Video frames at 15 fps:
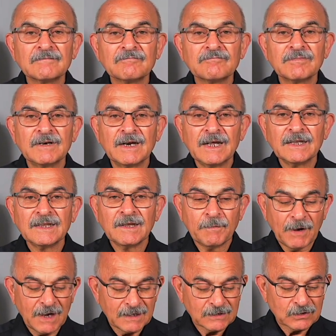let the
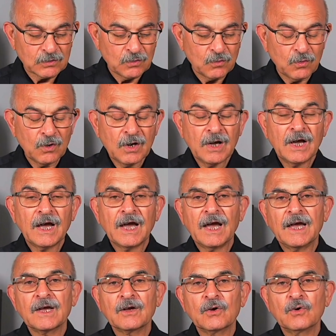past go
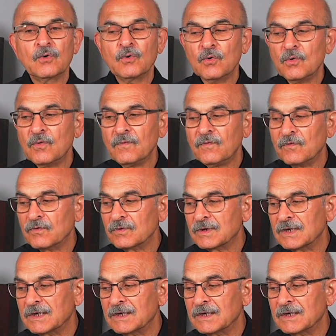and go for the